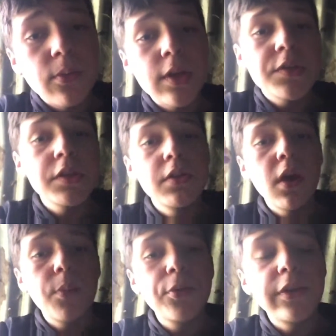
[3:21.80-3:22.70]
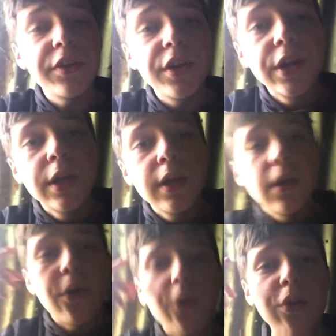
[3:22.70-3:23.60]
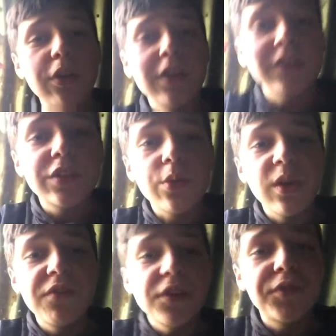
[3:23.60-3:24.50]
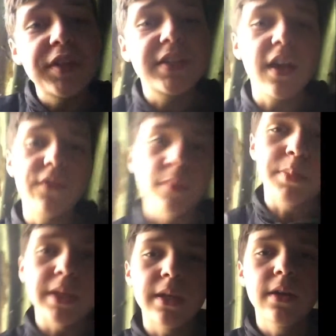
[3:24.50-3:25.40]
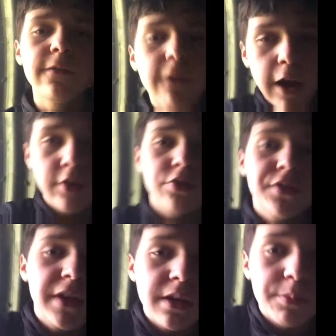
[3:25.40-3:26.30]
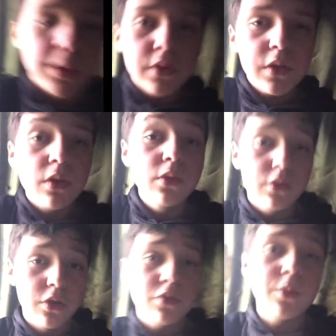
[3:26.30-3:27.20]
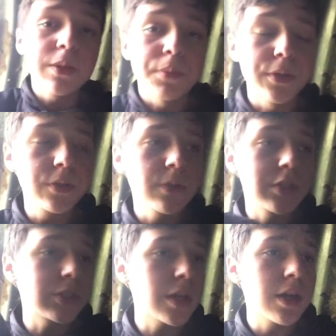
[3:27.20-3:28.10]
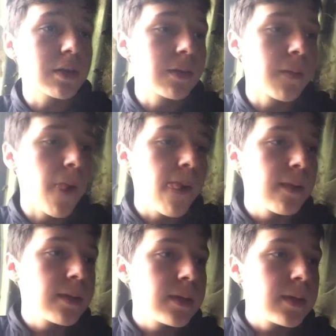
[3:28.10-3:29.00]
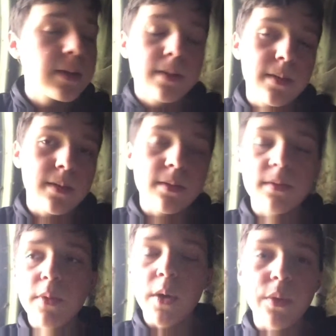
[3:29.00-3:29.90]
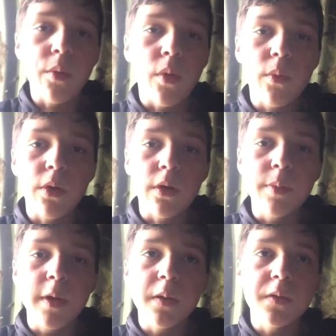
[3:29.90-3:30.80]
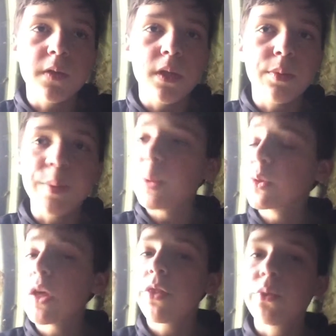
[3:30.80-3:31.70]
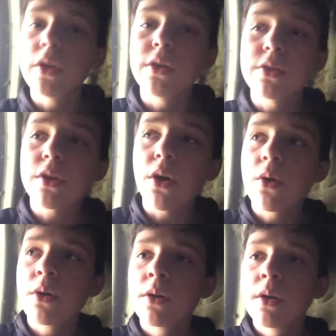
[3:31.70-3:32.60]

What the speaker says: arrested, I'll plead Ordinance 357B, Finders Keepers, Losers Weepers, which that probably won't work because I proposed that 3 years ago